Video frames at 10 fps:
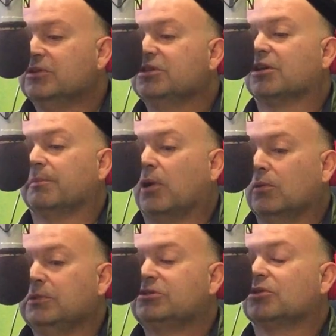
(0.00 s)

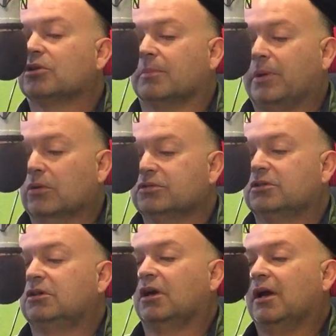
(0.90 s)
musical
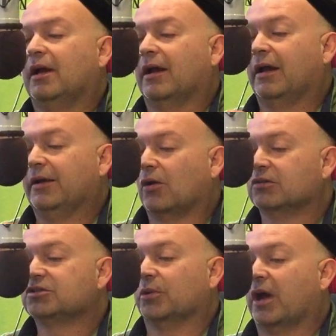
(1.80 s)
composer, and
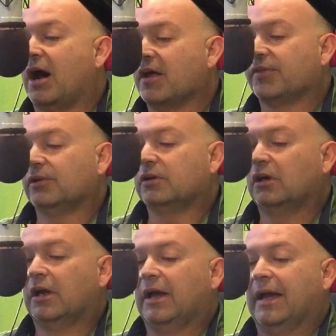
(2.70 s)
also an
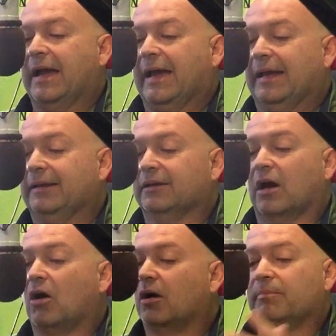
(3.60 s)
author, and
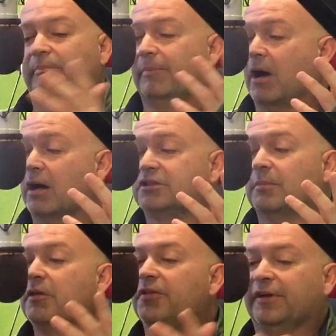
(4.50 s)

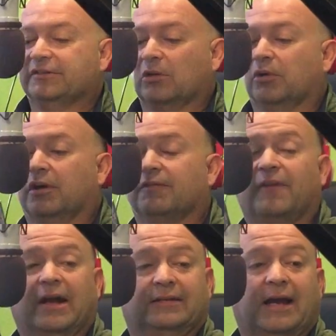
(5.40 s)
some other things that we're going to
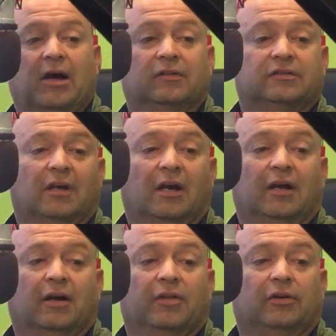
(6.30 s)
find out,
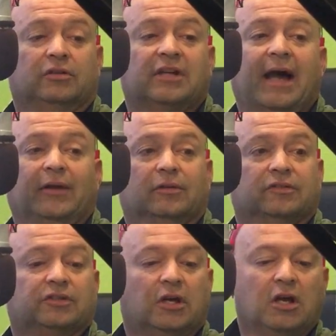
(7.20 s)
other
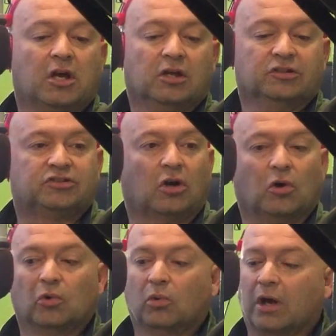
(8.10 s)
titles.
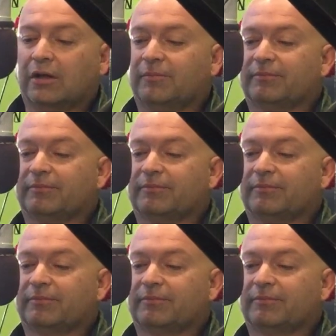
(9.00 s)
So